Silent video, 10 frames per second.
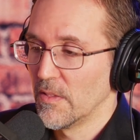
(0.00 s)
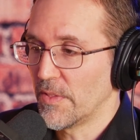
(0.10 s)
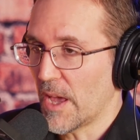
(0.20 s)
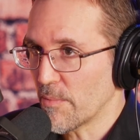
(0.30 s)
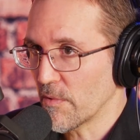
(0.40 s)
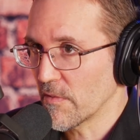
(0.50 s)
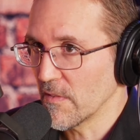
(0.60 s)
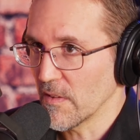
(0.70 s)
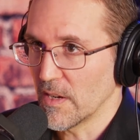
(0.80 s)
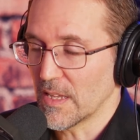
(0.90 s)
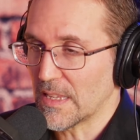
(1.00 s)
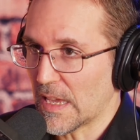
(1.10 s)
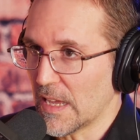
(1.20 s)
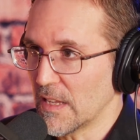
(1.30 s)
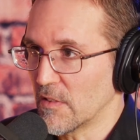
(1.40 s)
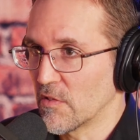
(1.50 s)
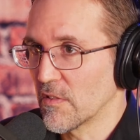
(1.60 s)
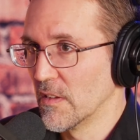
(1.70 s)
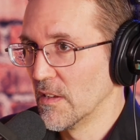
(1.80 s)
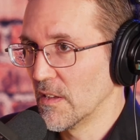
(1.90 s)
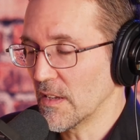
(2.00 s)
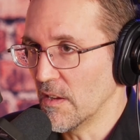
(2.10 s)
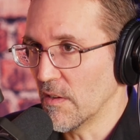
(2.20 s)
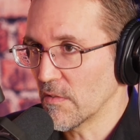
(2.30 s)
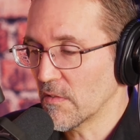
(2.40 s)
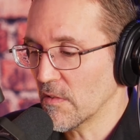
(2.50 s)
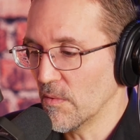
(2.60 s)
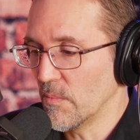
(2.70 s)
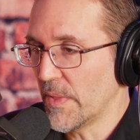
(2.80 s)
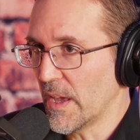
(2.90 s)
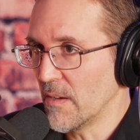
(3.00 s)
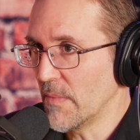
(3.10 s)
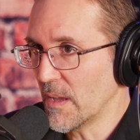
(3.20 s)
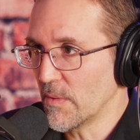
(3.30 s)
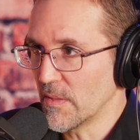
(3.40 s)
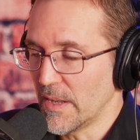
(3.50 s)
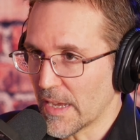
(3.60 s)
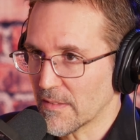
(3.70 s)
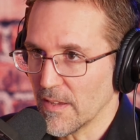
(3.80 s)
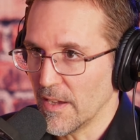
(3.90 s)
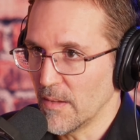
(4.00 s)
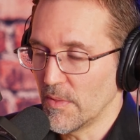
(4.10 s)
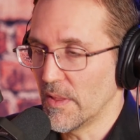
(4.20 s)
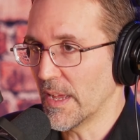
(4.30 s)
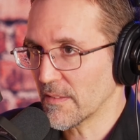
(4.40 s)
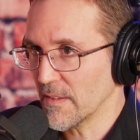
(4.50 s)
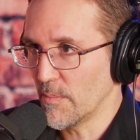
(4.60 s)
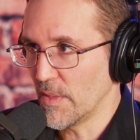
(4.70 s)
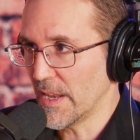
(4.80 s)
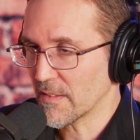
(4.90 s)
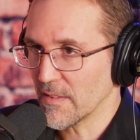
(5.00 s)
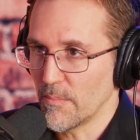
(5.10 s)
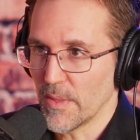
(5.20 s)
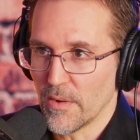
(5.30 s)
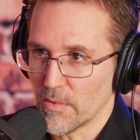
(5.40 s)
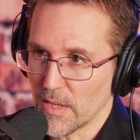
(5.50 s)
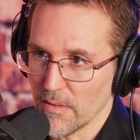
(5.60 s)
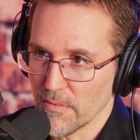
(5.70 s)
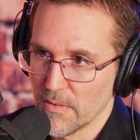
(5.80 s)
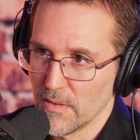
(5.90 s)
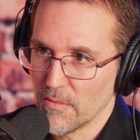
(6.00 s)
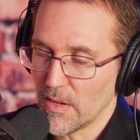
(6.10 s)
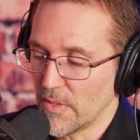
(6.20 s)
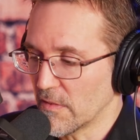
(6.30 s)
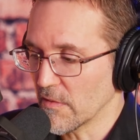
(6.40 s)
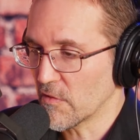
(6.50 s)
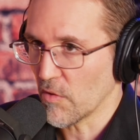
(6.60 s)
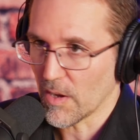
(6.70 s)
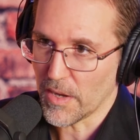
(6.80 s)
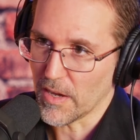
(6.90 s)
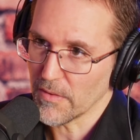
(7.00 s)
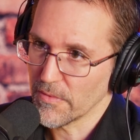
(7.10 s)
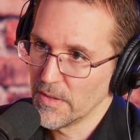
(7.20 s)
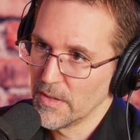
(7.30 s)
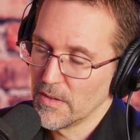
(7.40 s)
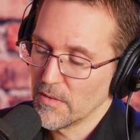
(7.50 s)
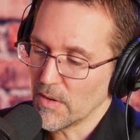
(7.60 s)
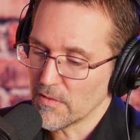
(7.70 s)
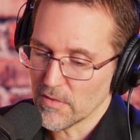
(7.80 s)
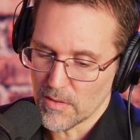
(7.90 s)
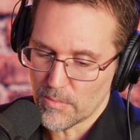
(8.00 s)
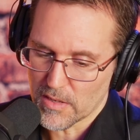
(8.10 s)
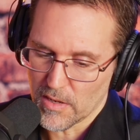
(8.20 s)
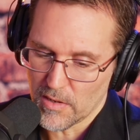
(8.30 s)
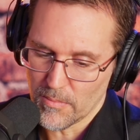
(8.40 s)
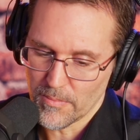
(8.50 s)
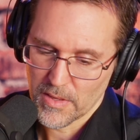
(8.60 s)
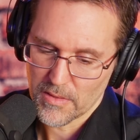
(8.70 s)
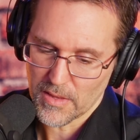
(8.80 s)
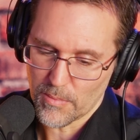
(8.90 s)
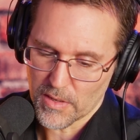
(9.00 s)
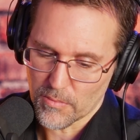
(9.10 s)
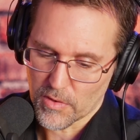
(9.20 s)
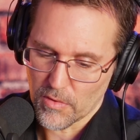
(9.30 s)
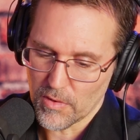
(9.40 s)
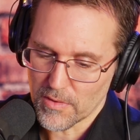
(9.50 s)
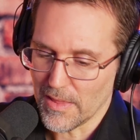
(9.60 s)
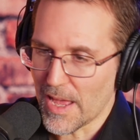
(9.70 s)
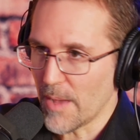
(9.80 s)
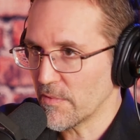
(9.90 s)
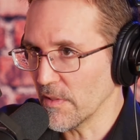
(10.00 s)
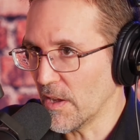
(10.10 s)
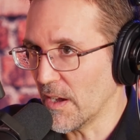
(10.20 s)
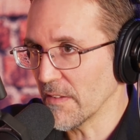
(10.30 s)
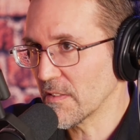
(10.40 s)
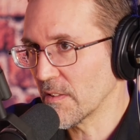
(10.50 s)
That person's not engaged. So then maybe the next time and the next time and the next time they don't give. Right. And they just drop off. Right. So they become current to lapse to lost.